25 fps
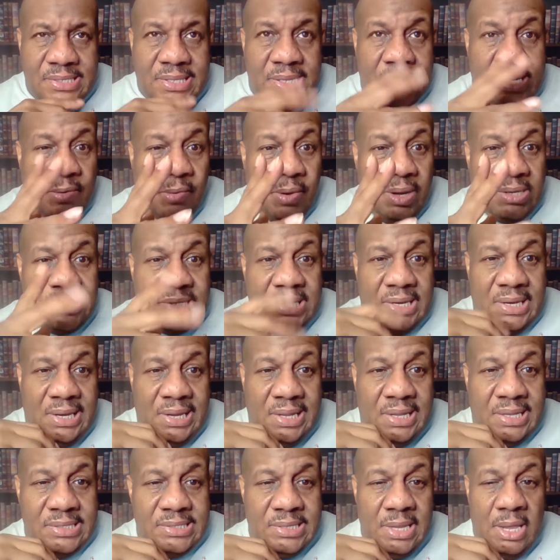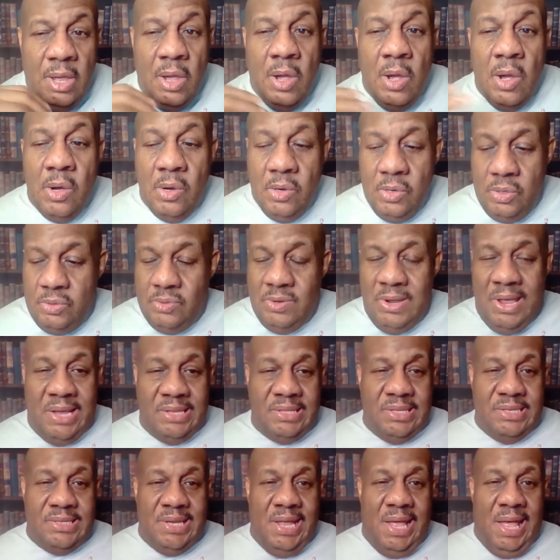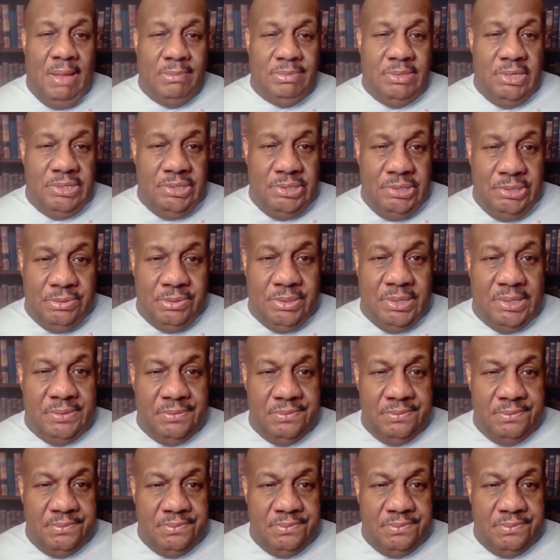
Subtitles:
The question is, who has the time to do it?